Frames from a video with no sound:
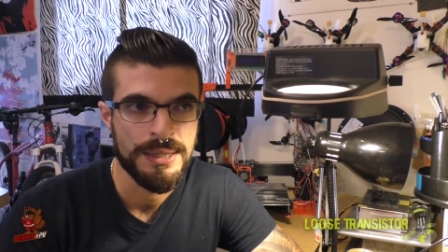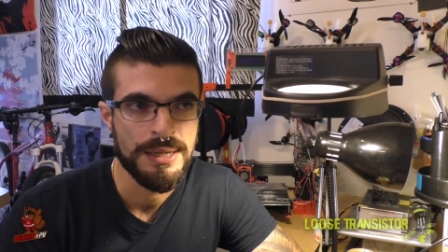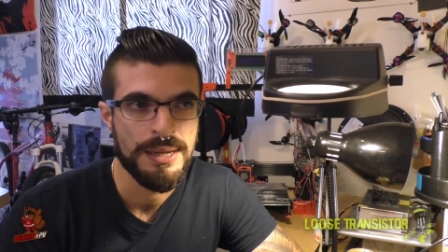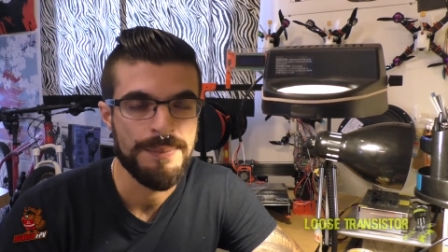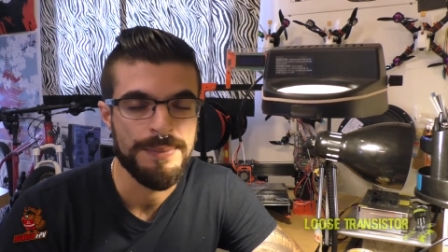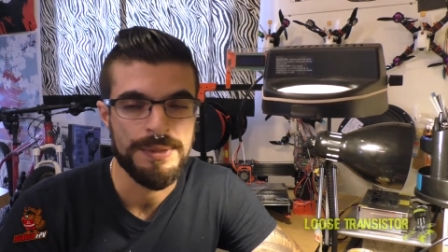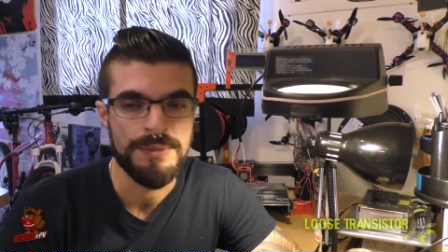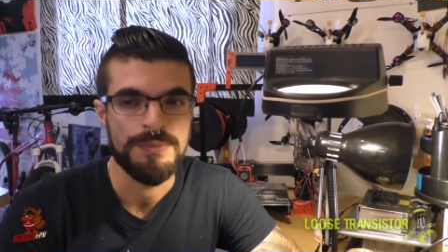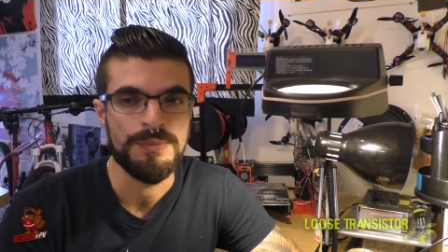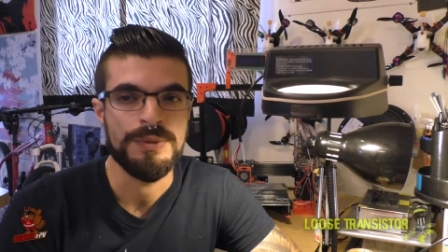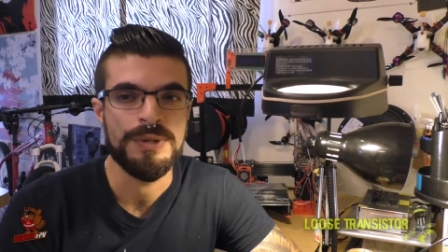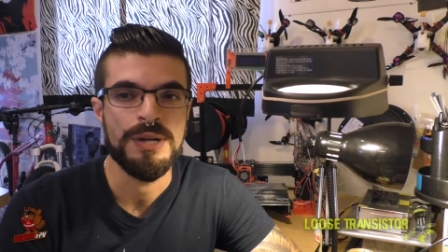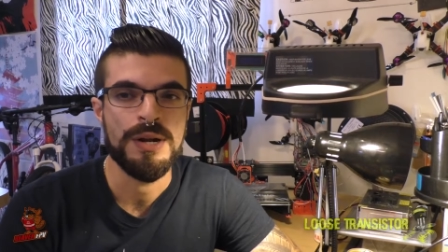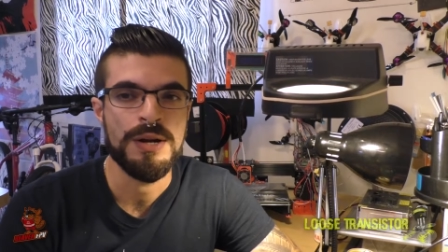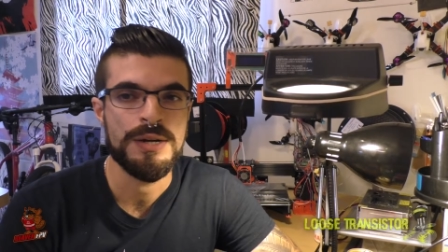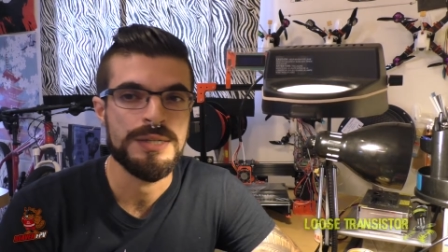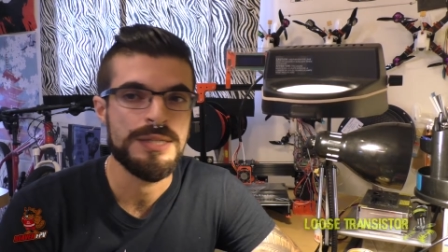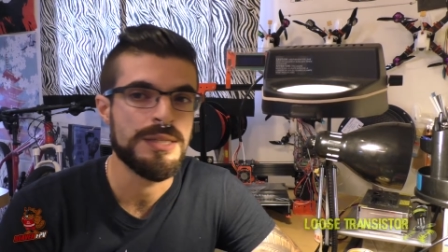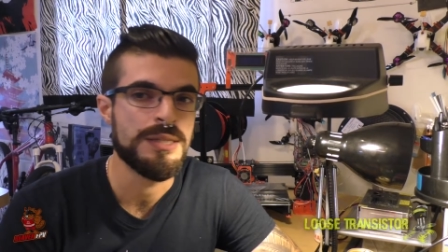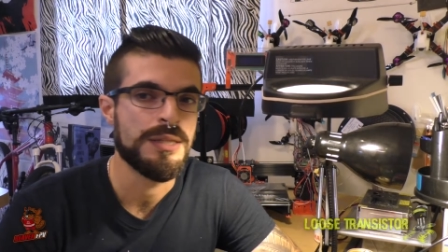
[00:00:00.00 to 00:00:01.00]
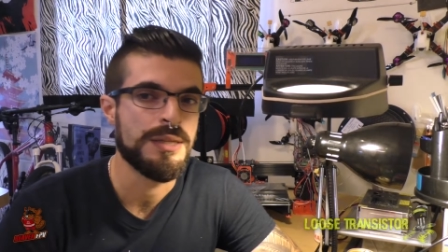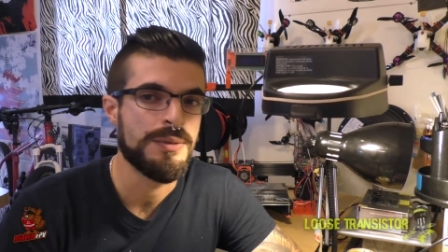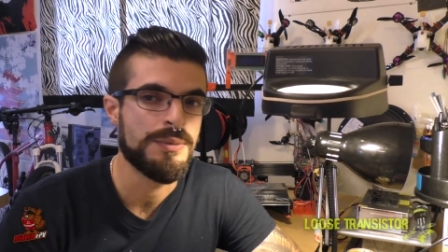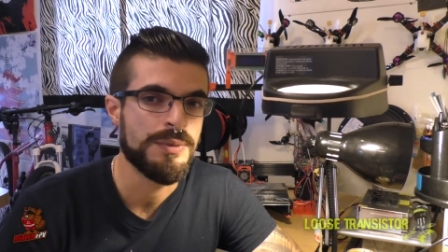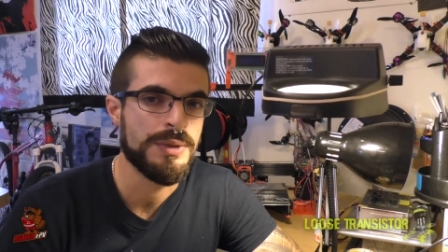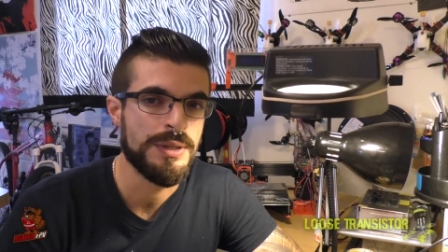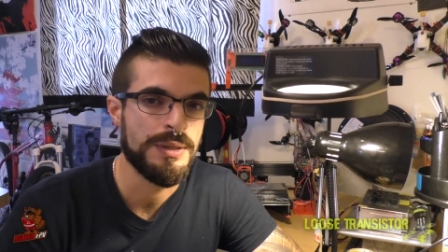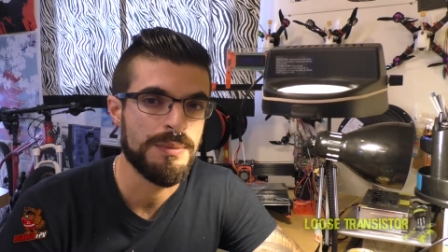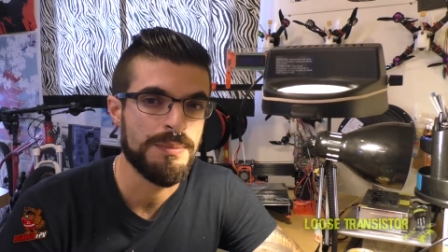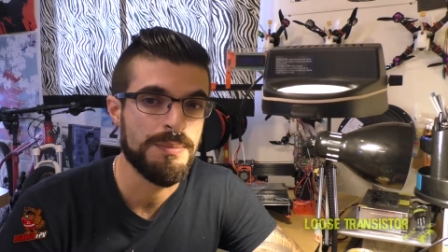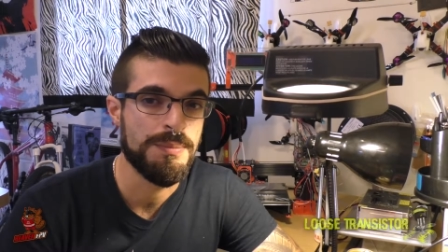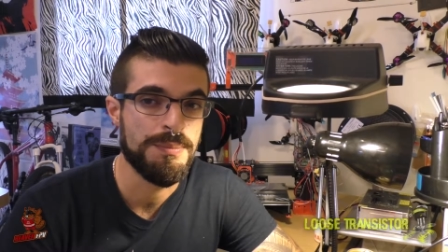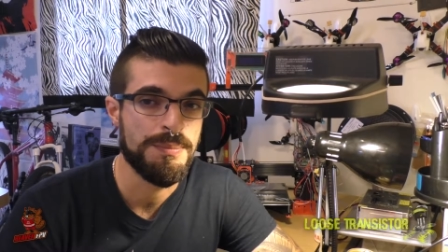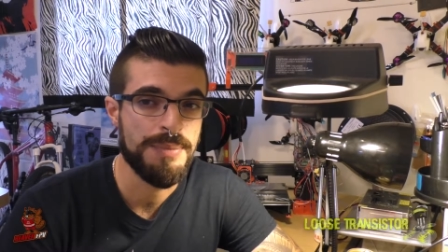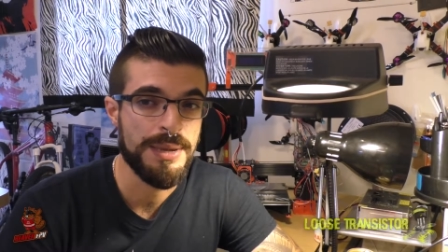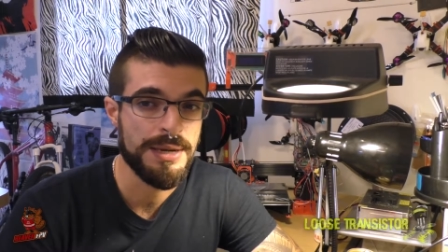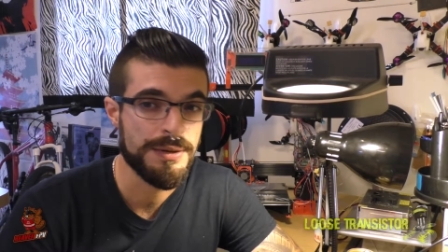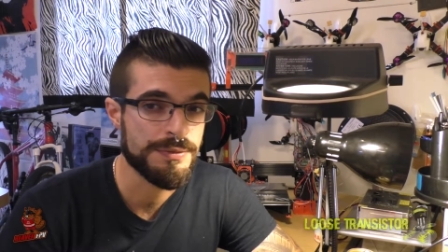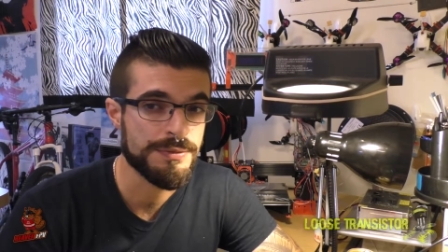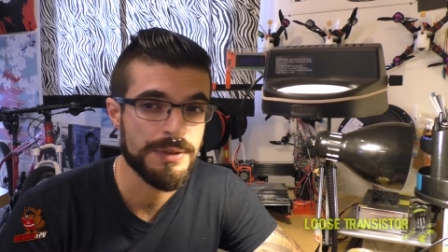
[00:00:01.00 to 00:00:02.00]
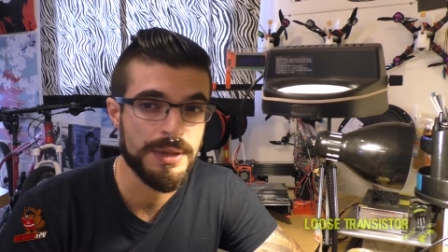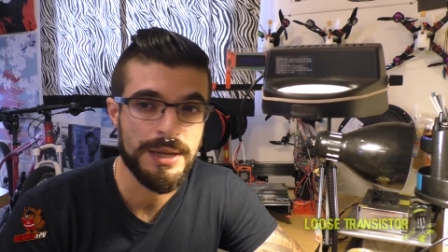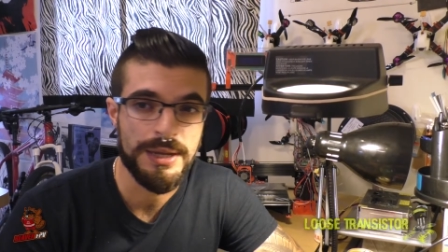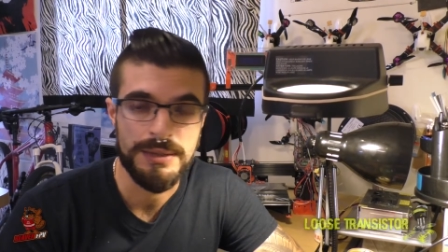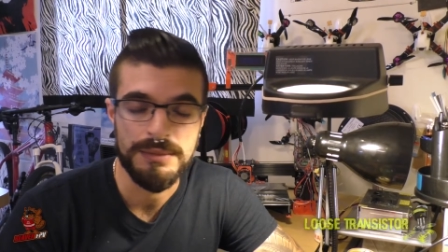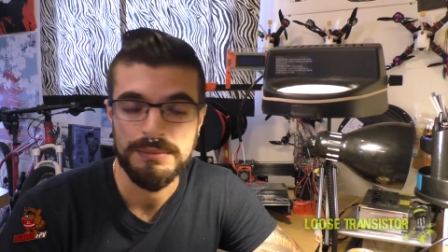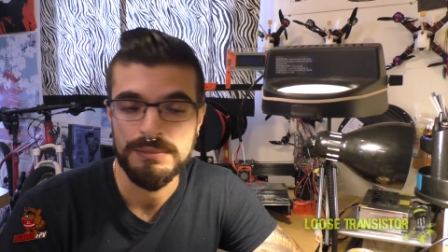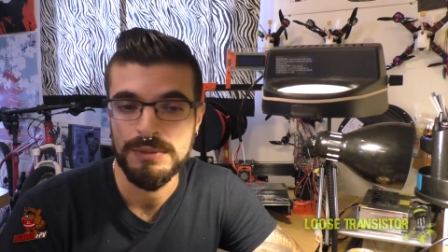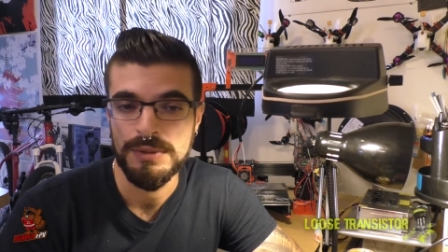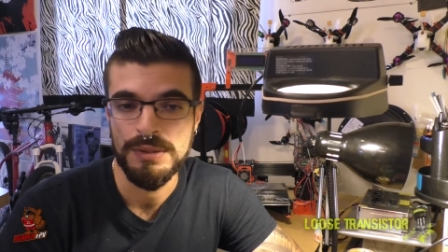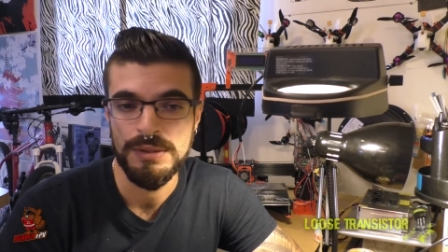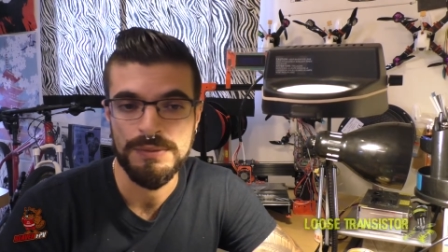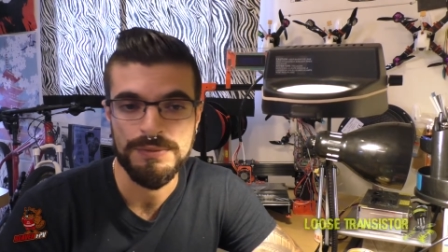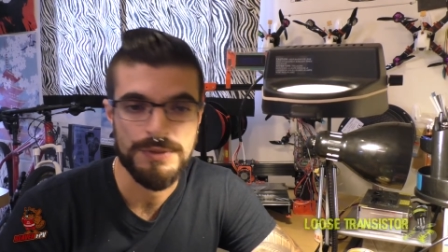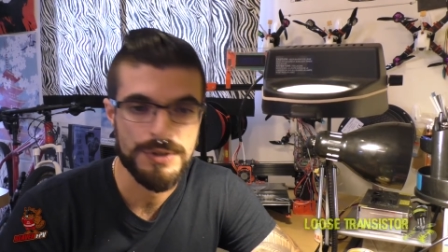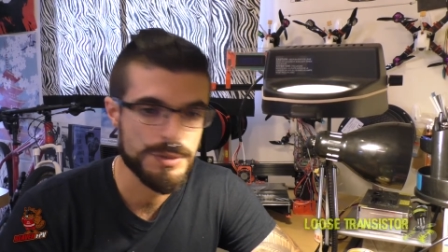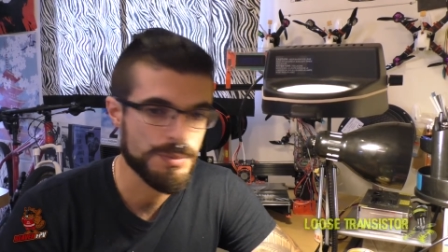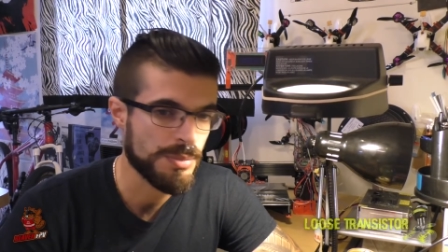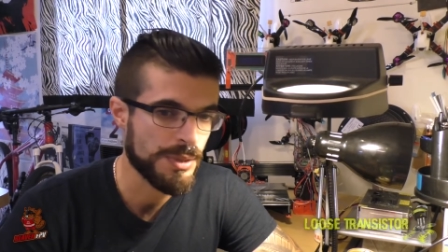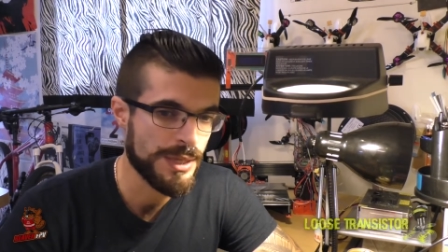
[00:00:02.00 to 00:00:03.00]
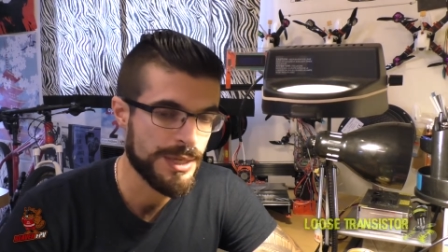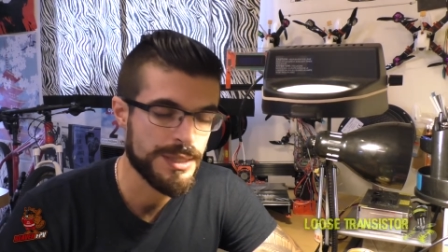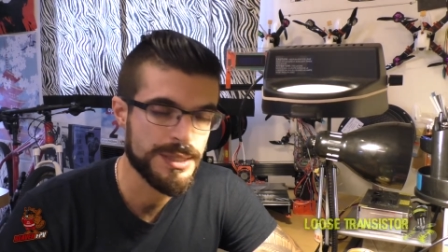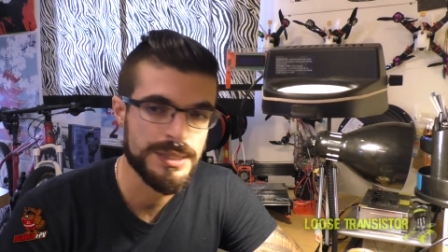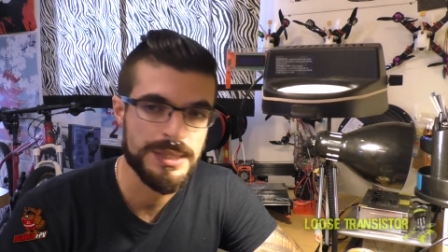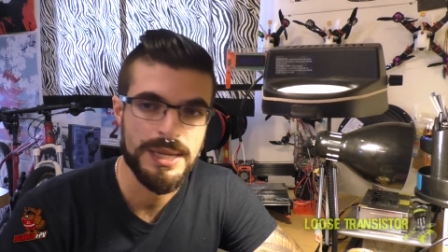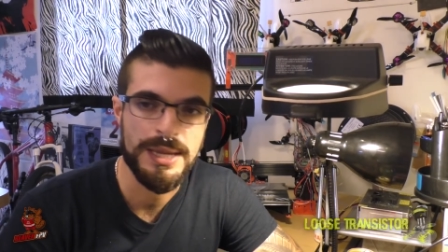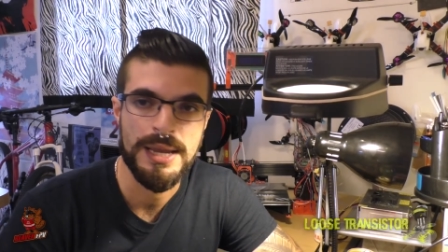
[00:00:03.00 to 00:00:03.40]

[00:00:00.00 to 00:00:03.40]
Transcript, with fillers: I mean, we are dealing with Betaflight in the first place,